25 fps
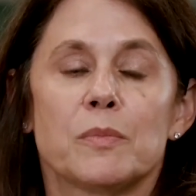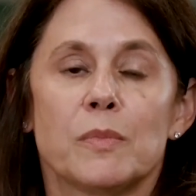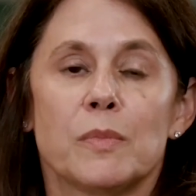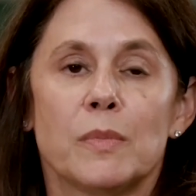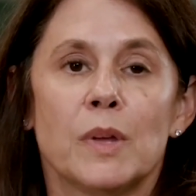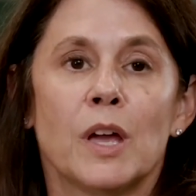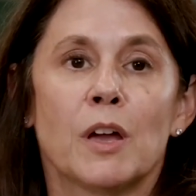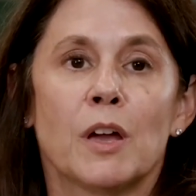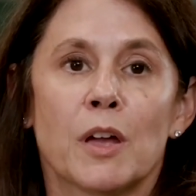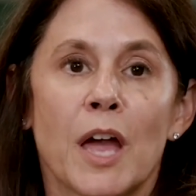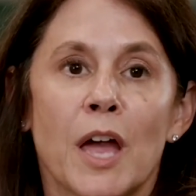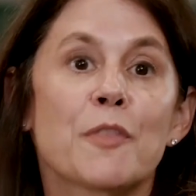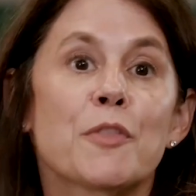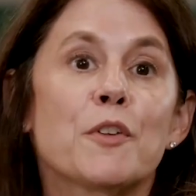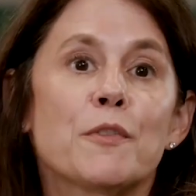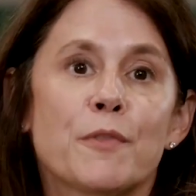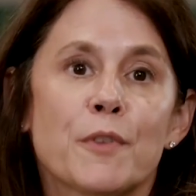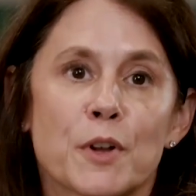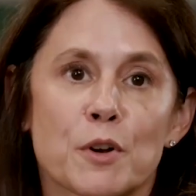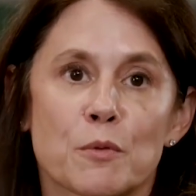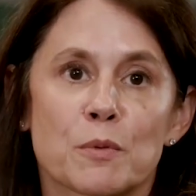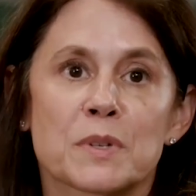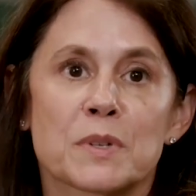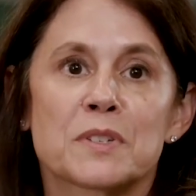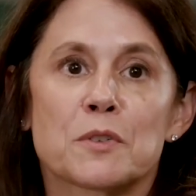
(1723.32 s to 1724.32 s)
at the
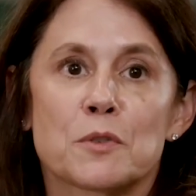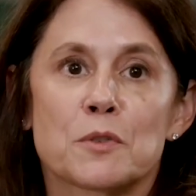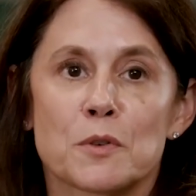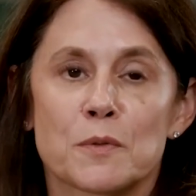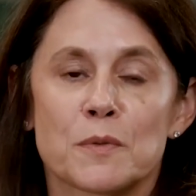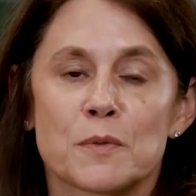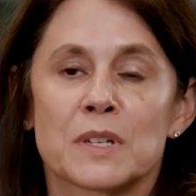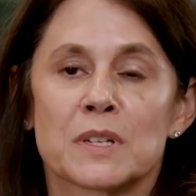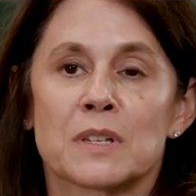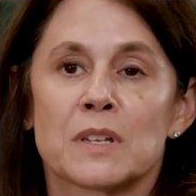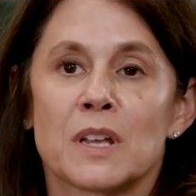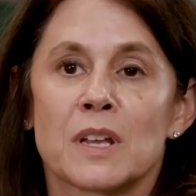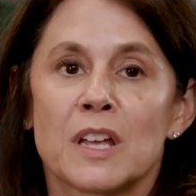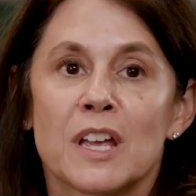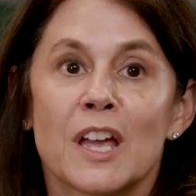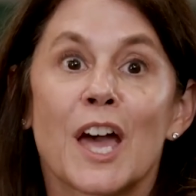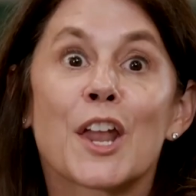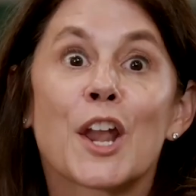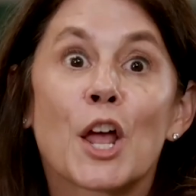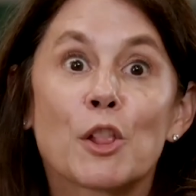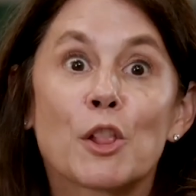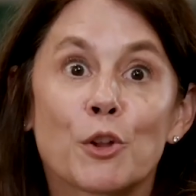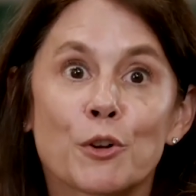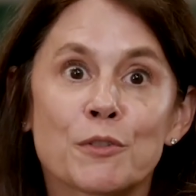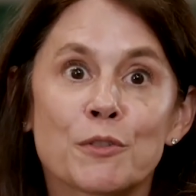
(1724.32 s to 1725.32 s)
Federal Reserve. And
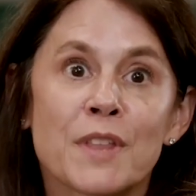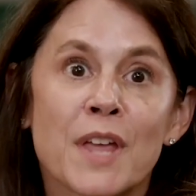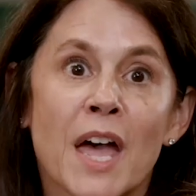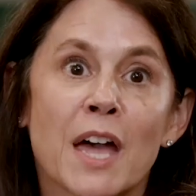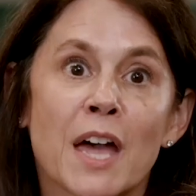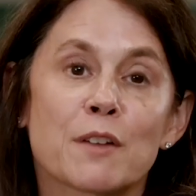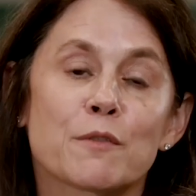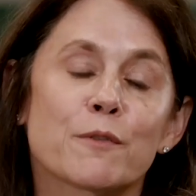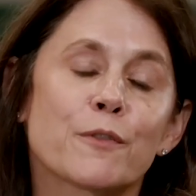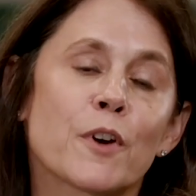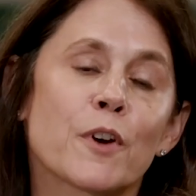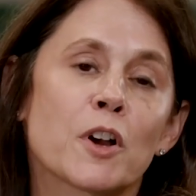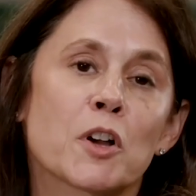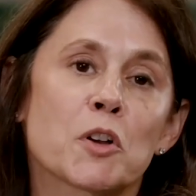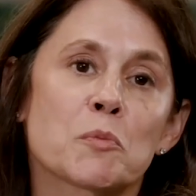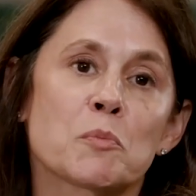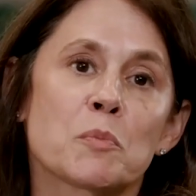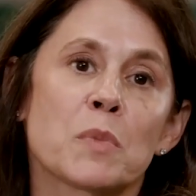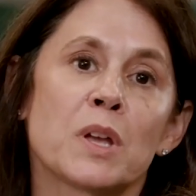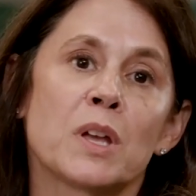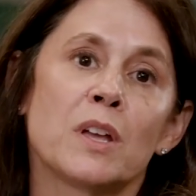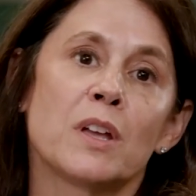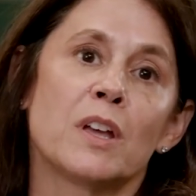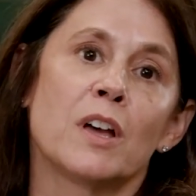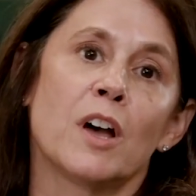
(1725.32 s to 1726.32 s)
I learned that
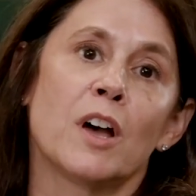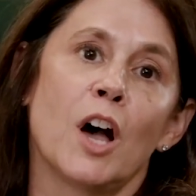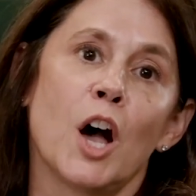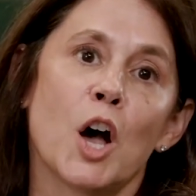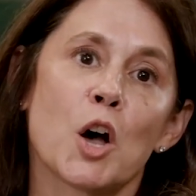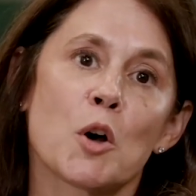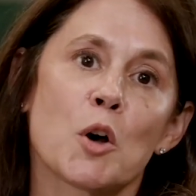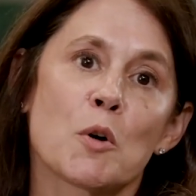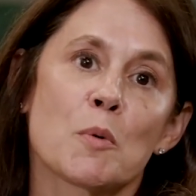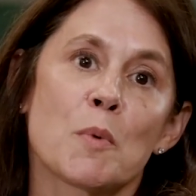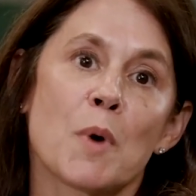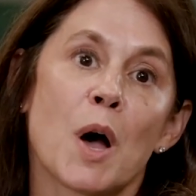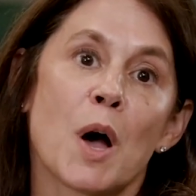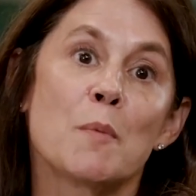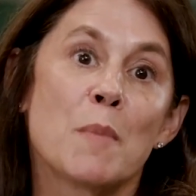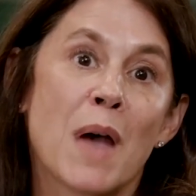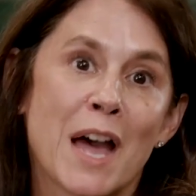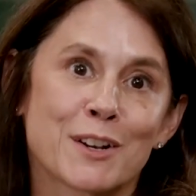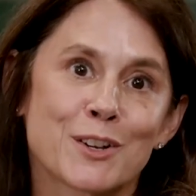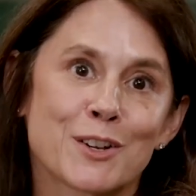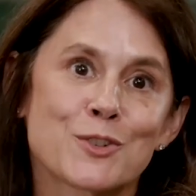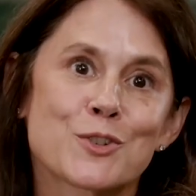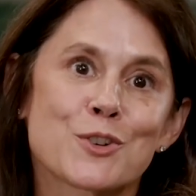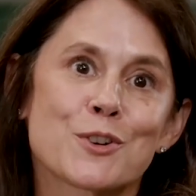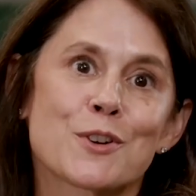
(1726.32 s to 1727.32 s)
from a
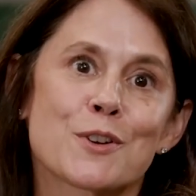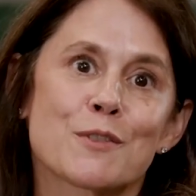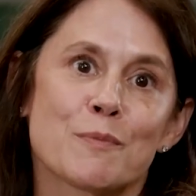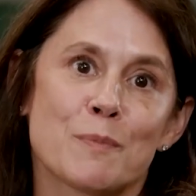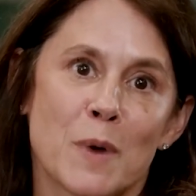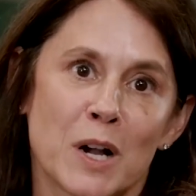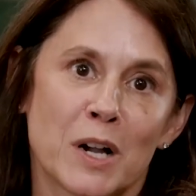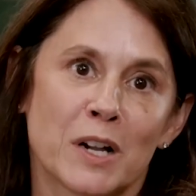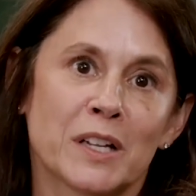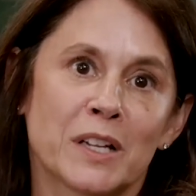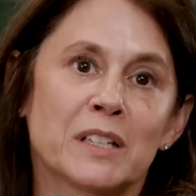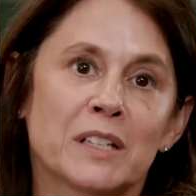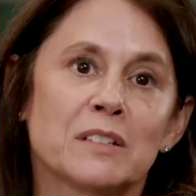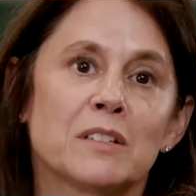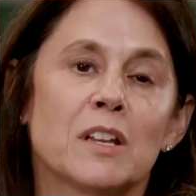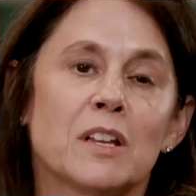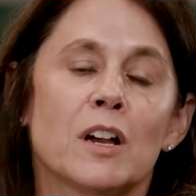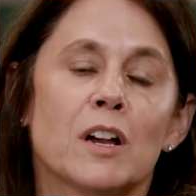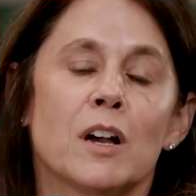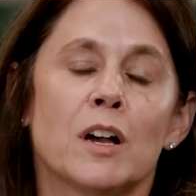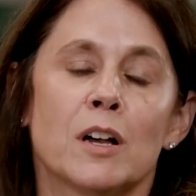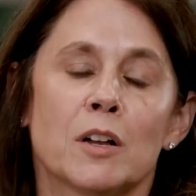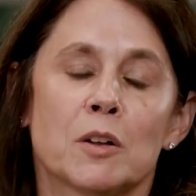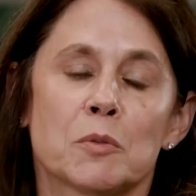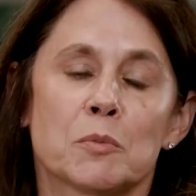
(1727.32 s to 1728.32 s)
manager of mine
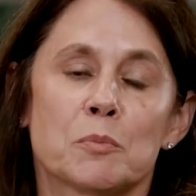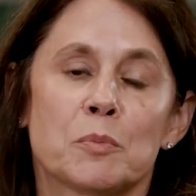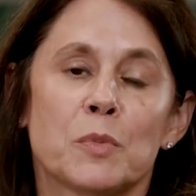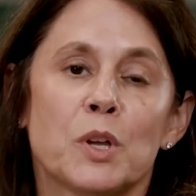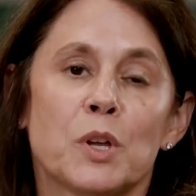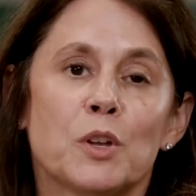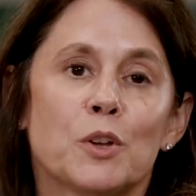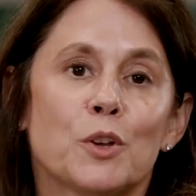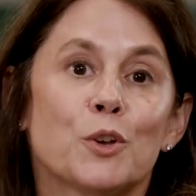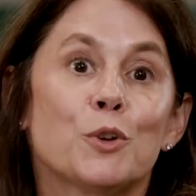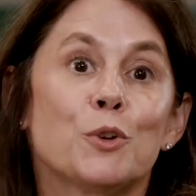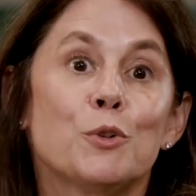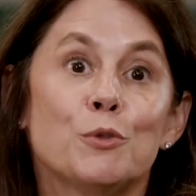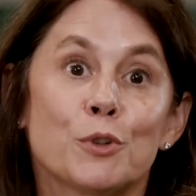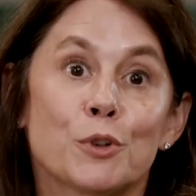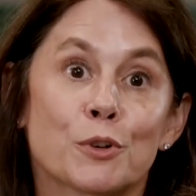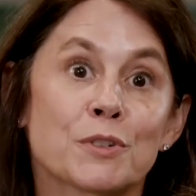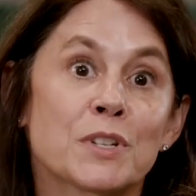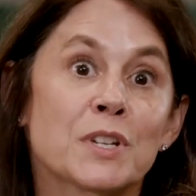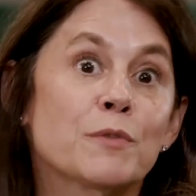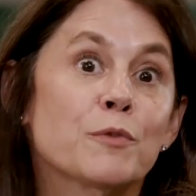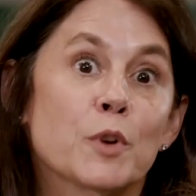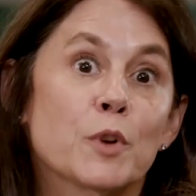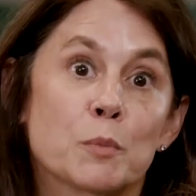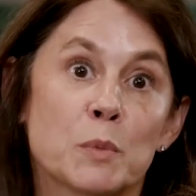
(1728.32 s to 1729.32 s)
who learned
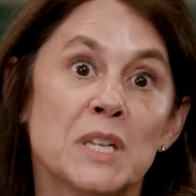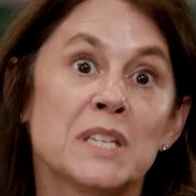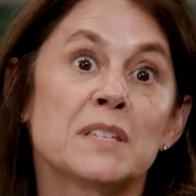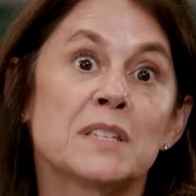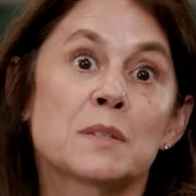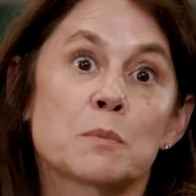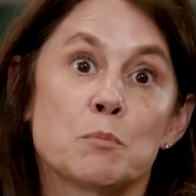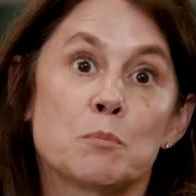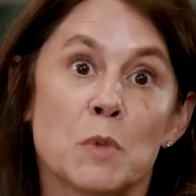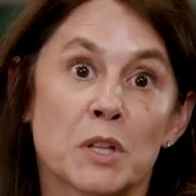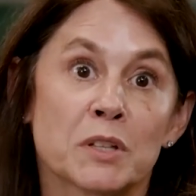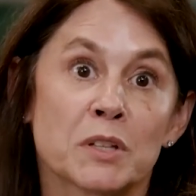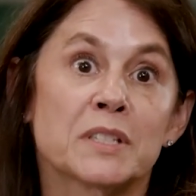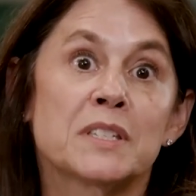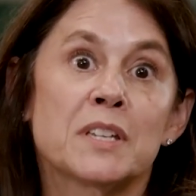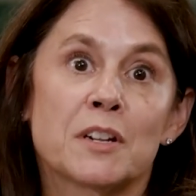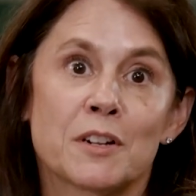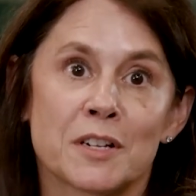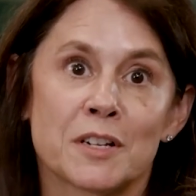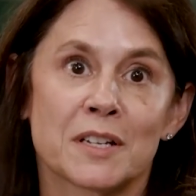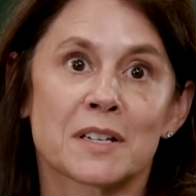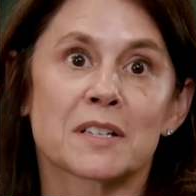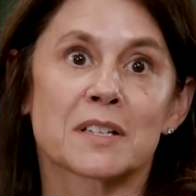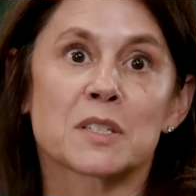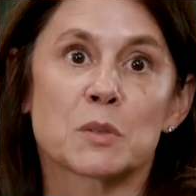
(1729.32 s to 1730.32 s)
it from his
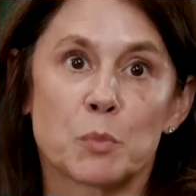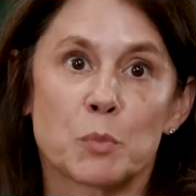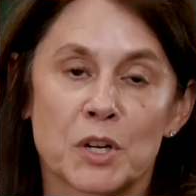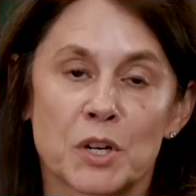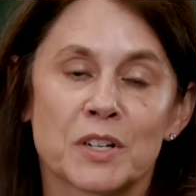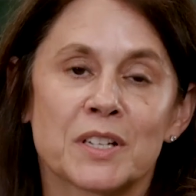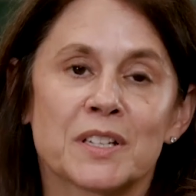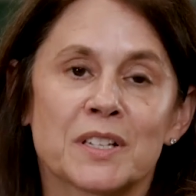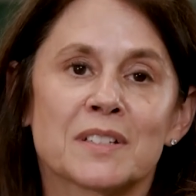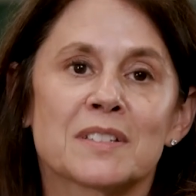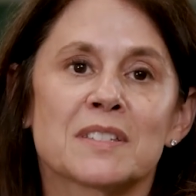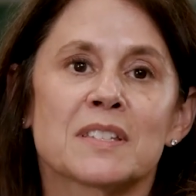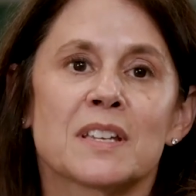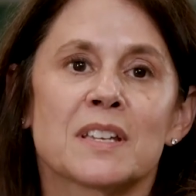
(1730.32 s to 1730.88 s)
military experience.